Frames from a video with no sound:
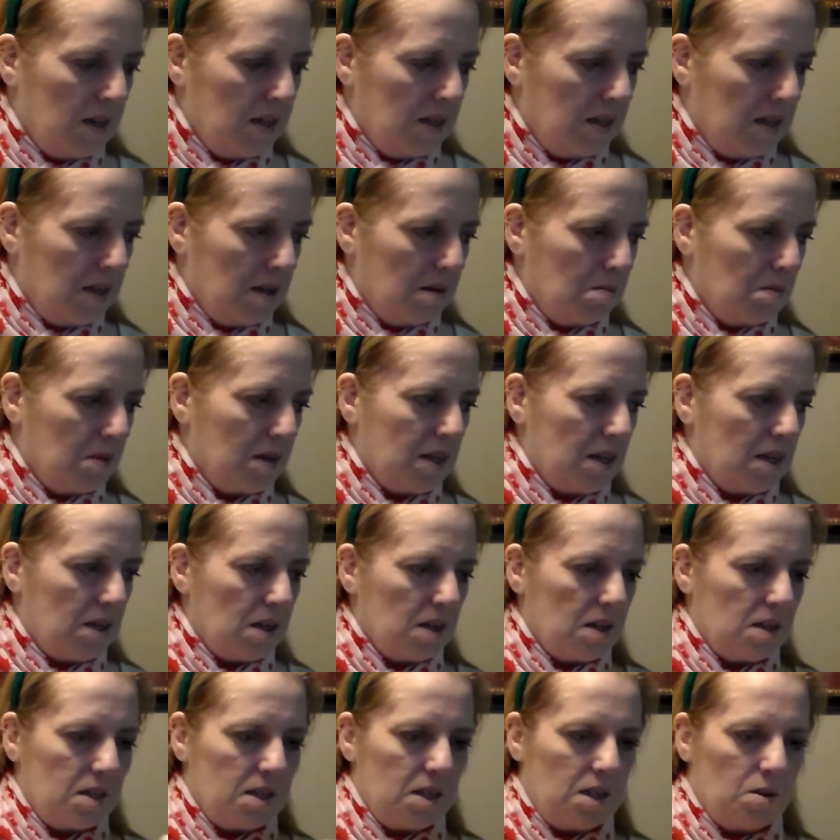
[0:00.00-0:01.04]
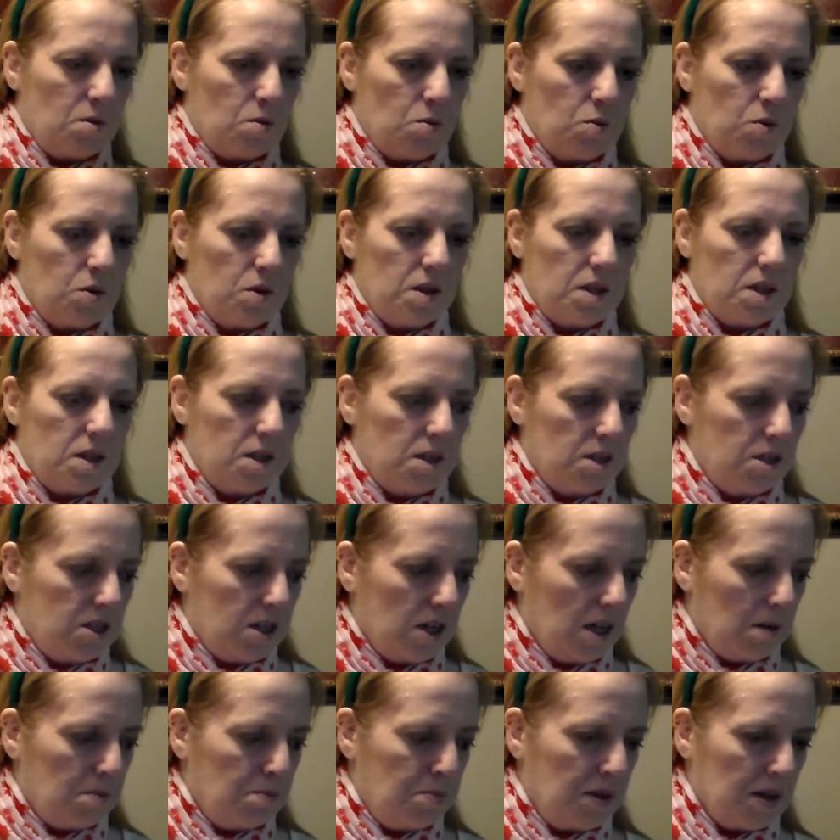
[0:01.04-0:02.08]
And then Mike did a really good
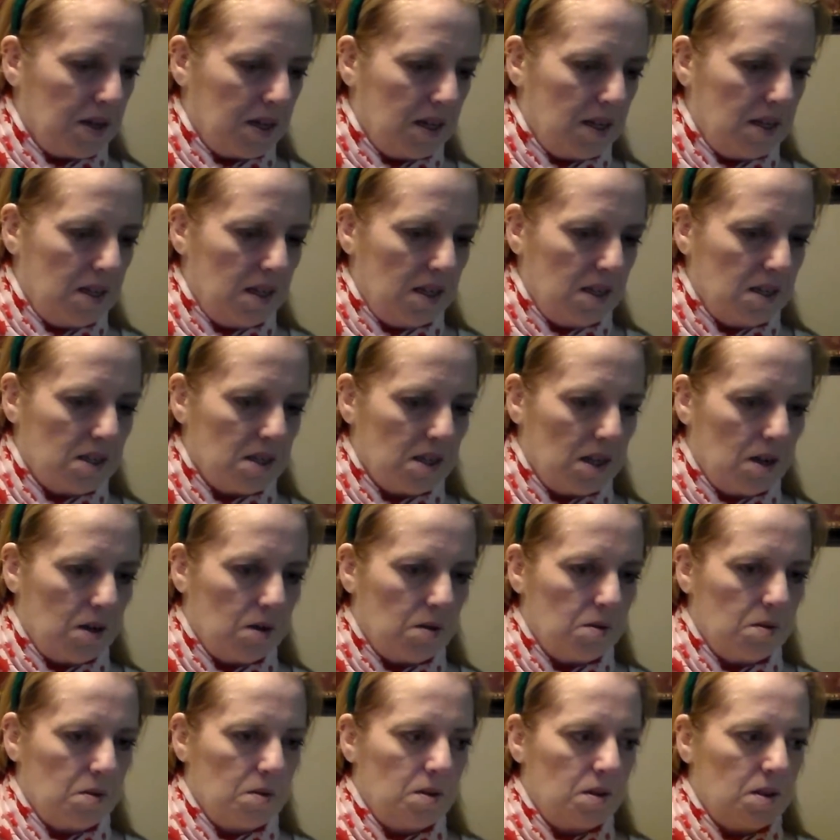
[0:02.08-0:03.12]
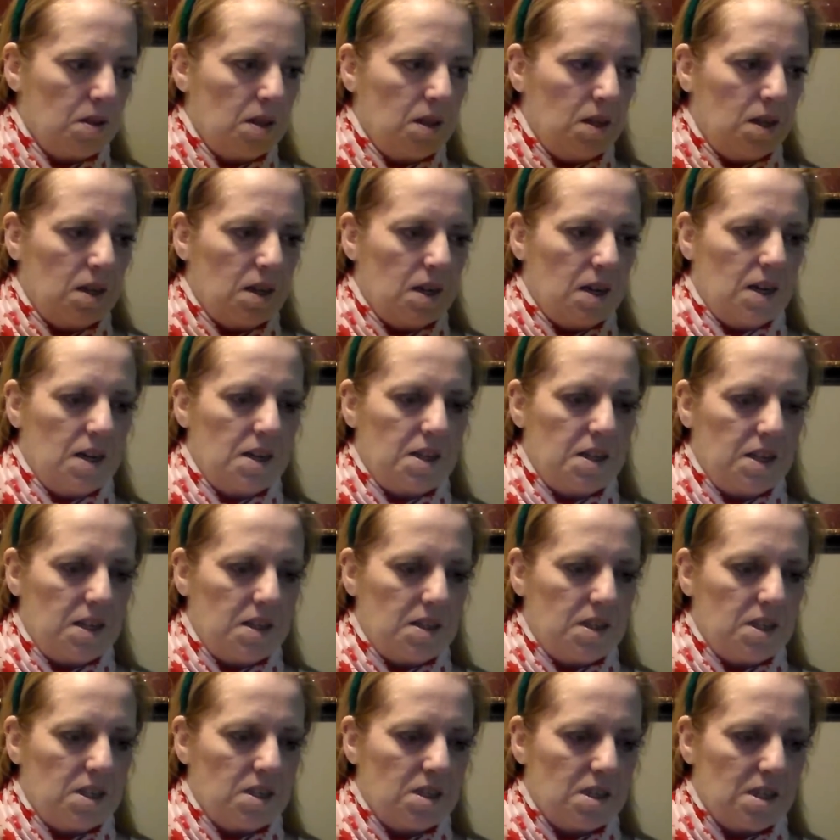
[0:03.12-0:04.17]
job picking these out. I
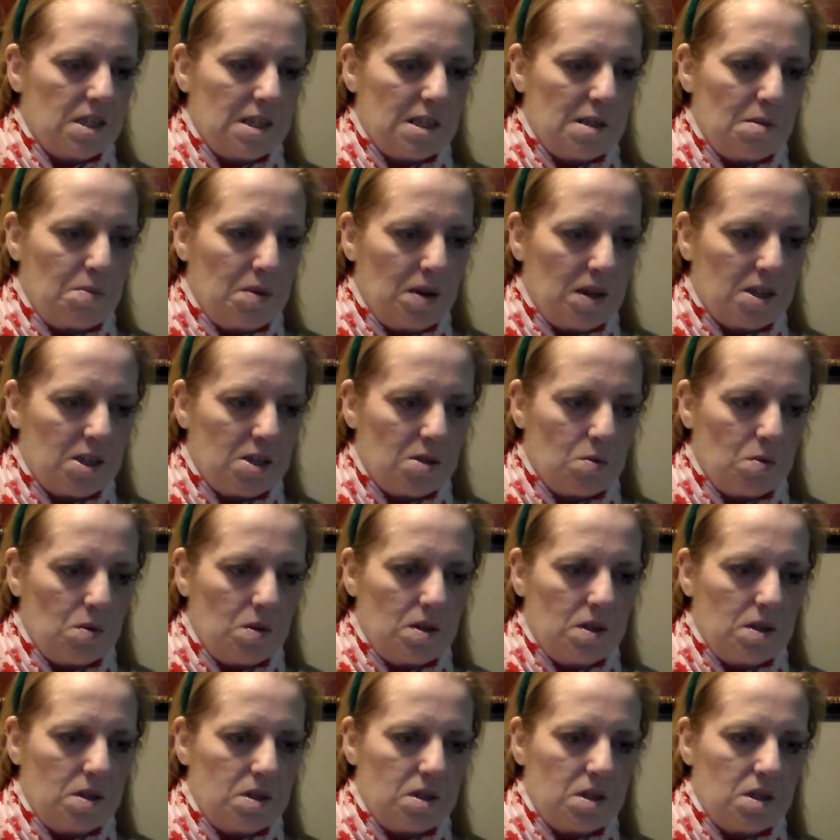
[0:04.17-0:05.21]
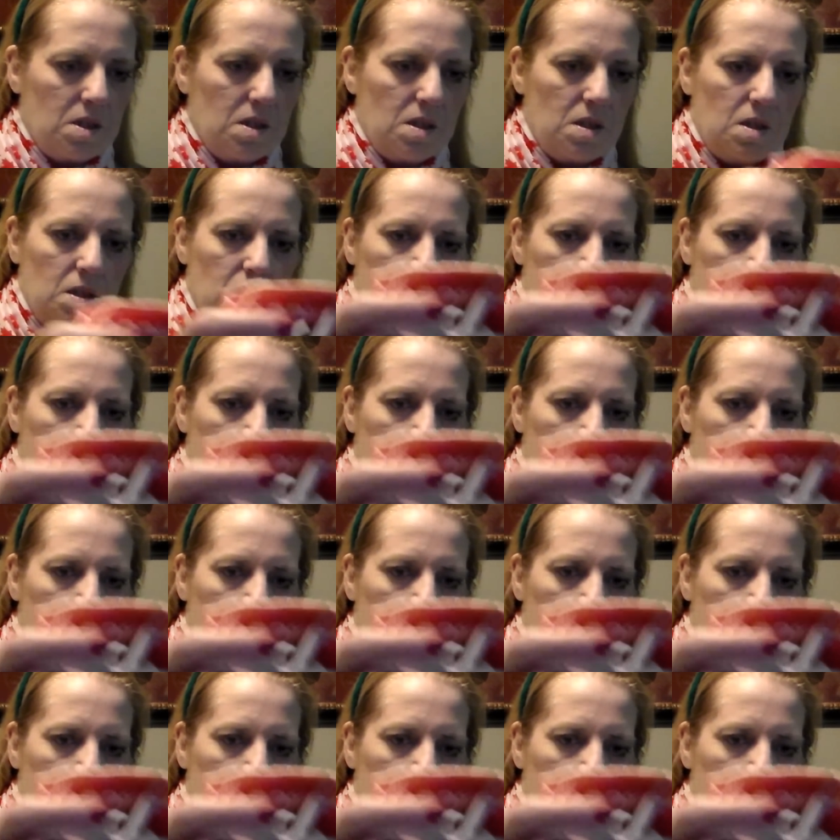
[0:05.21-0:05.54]
think this is the best ones.